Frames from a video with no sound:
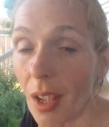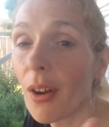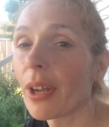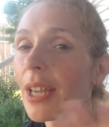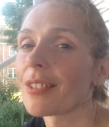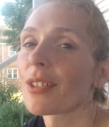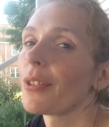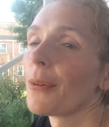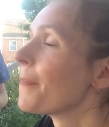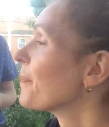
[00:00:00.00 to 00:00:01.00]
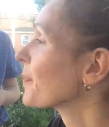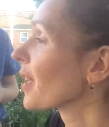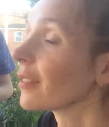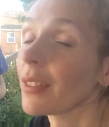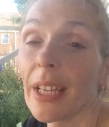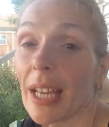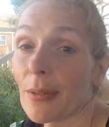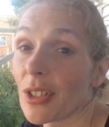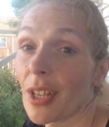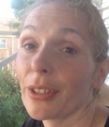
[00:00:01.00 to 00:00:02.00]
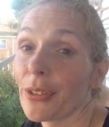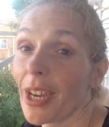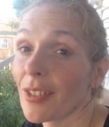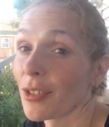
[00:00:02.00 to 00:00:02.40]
Okay, so like I was telling you guys,